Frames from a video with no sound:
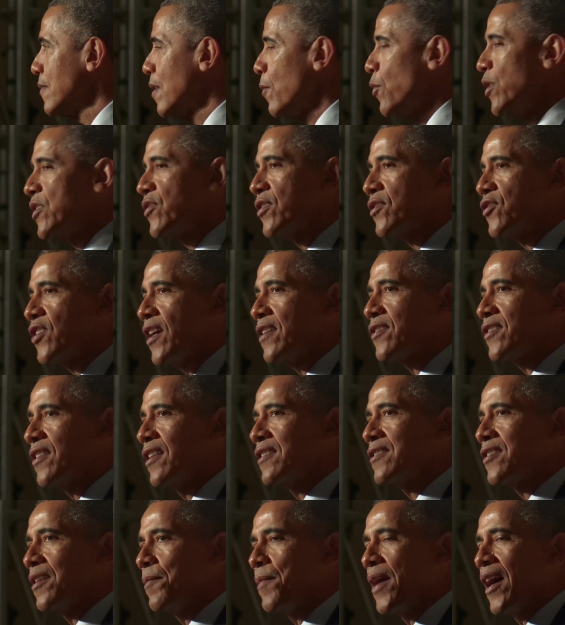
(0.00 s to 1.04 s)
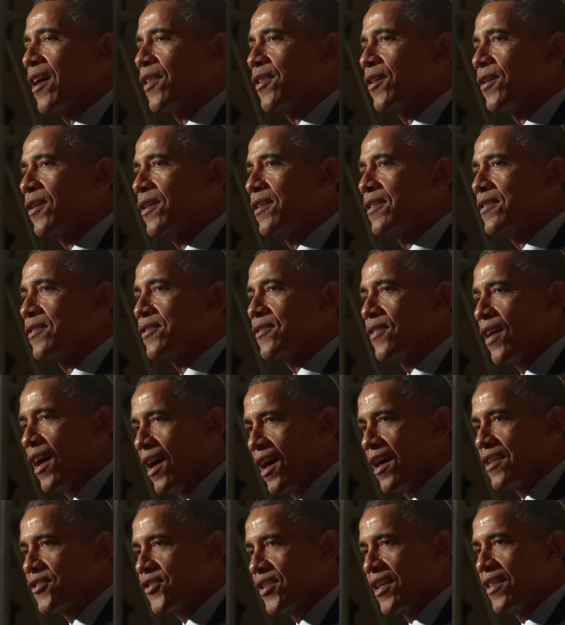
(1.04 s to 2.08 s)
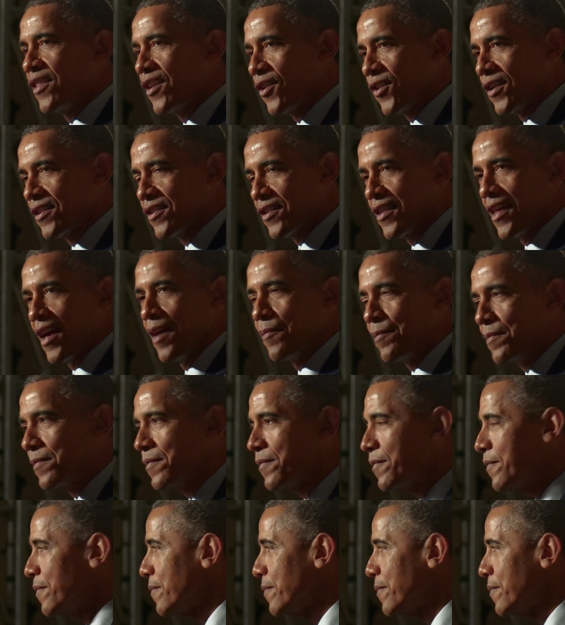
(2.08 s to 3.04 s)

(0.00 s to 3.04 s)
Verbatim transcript: And we suggest that somehow there is us and there is them.